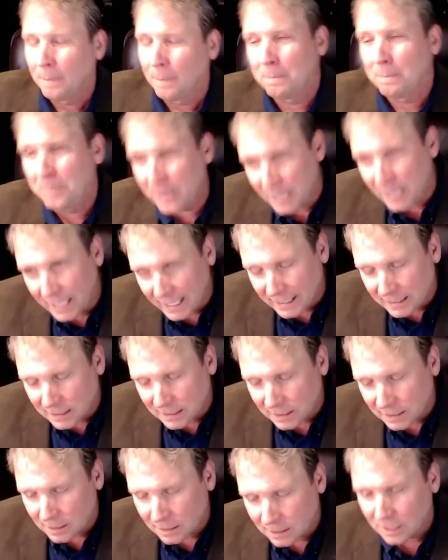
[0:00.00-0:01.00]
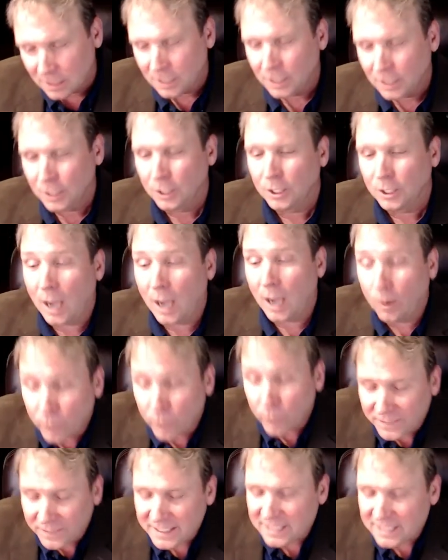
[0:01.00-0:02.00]
But
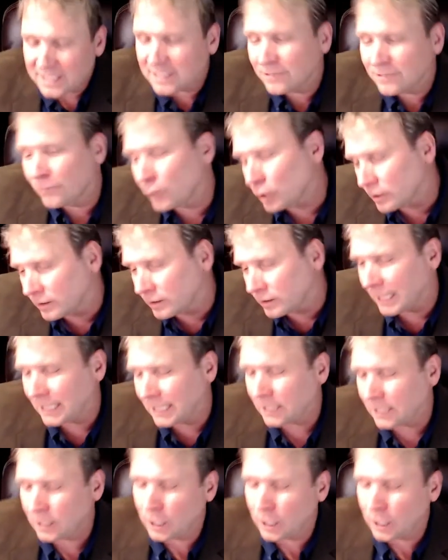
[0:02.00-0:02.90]
where this is for, like,